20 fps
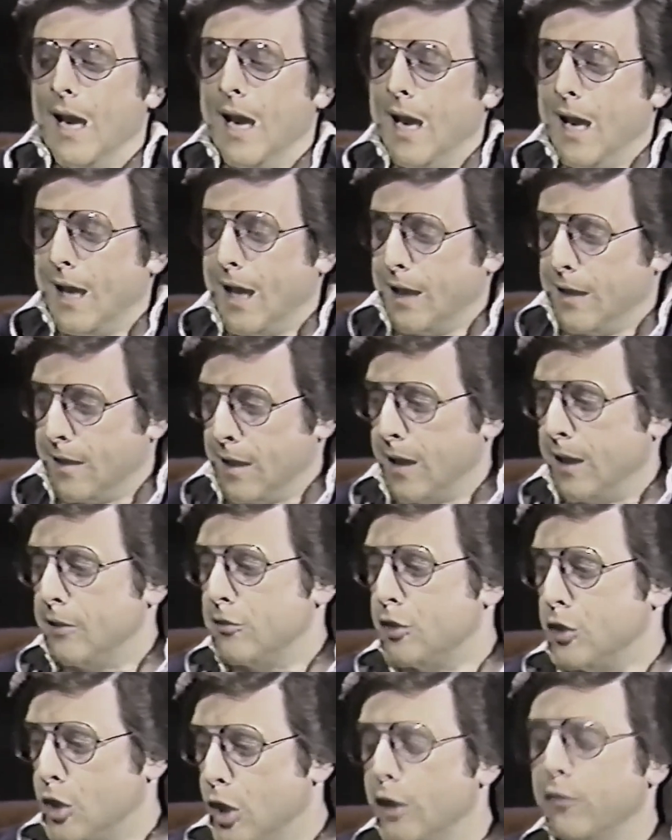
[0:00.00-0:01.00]
And I think it's
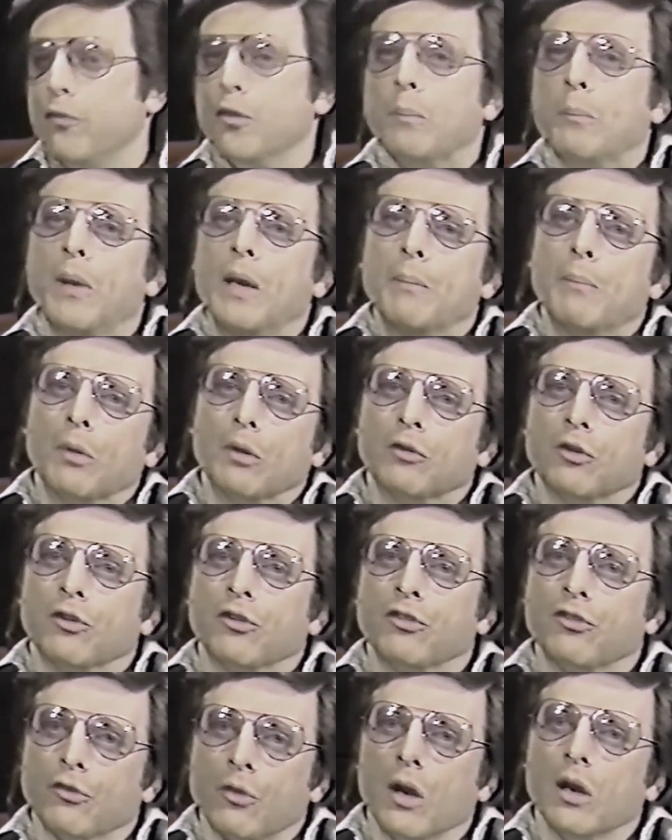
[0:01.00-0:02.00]
good for people to
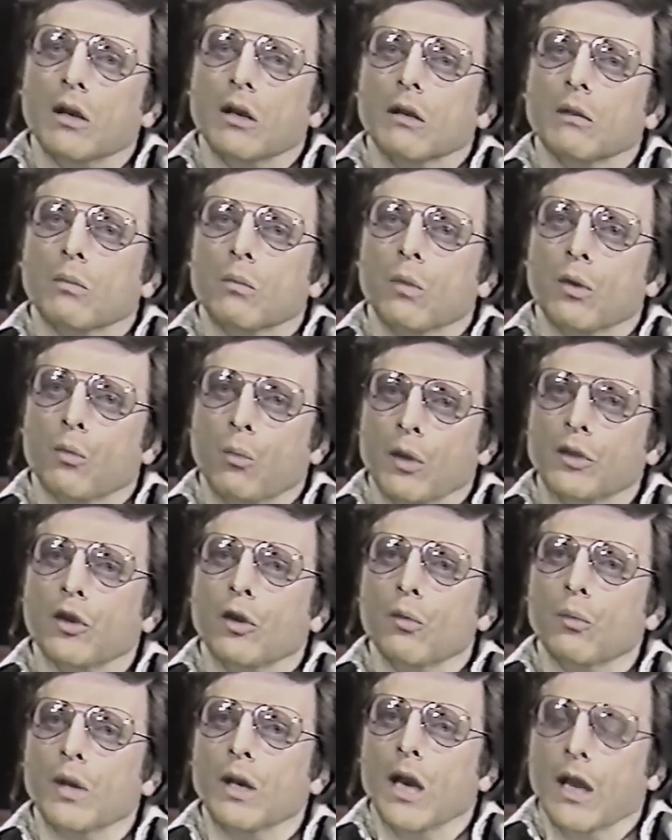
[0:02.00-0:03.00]
struggle with what
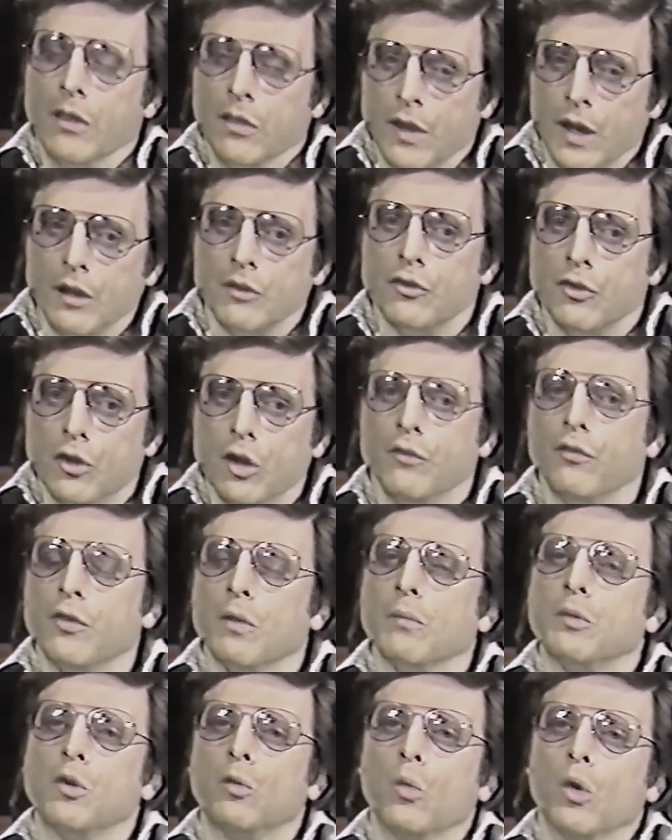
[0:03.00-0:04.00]
they're reading. I think it's good for
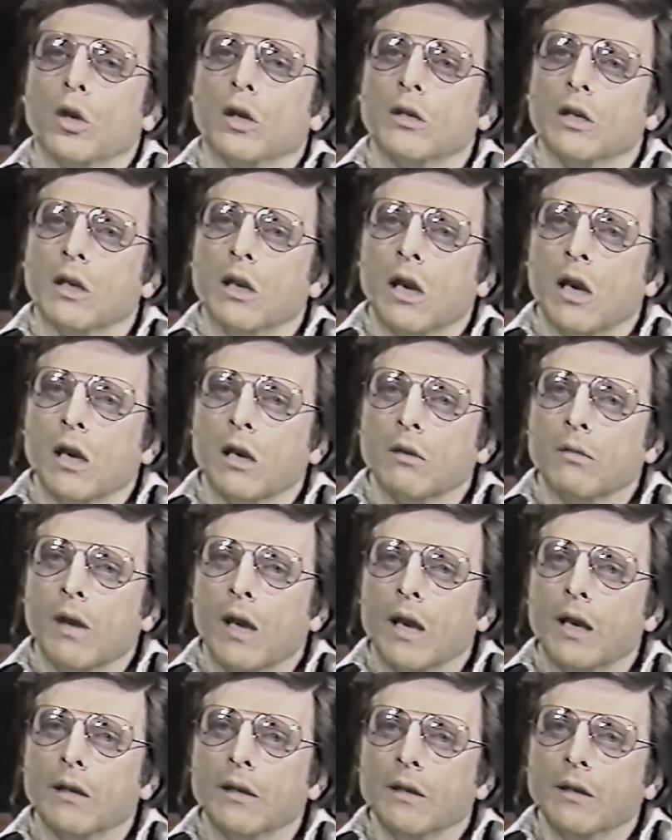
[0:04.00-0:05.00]
them to work a little harder at
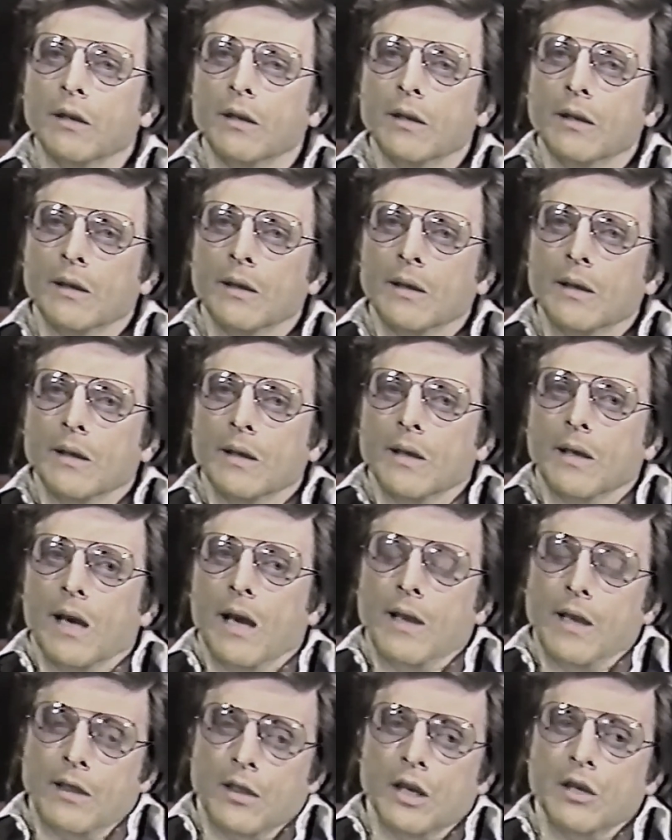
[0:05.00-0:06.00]
it. I
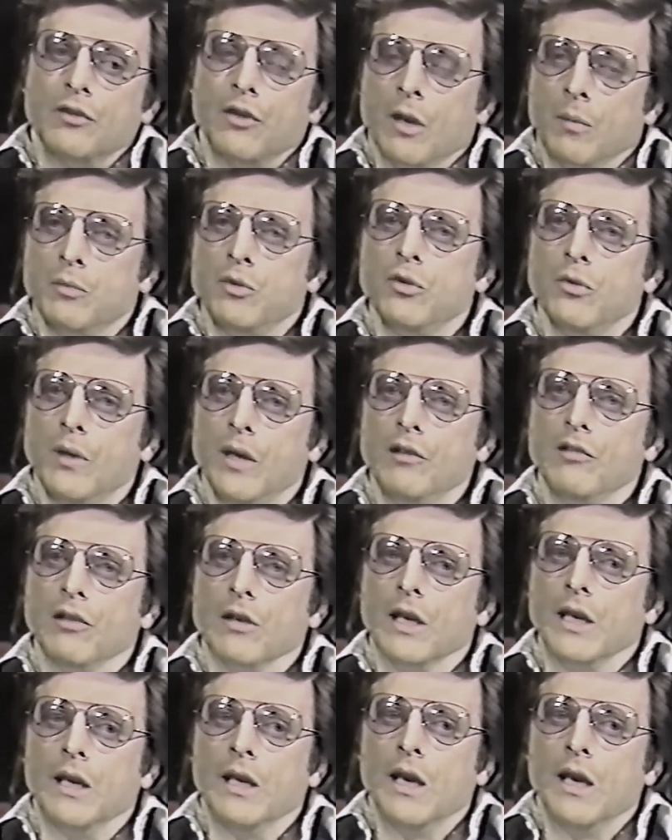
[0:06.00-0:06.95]
think things come too easily.